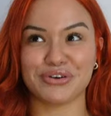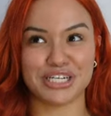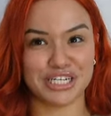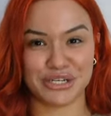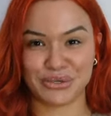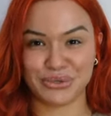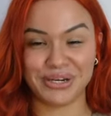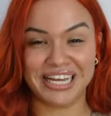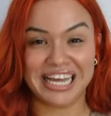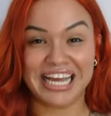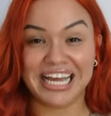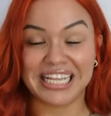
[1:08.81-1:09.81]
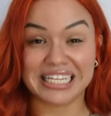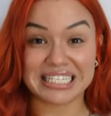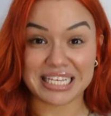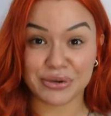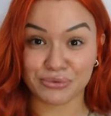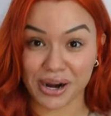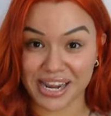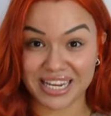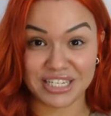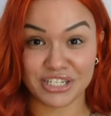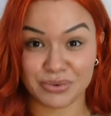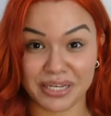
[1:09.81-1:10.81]
ado, let's get right
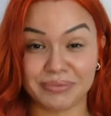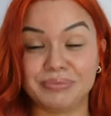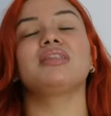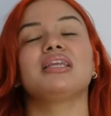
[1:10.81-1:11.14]
into it.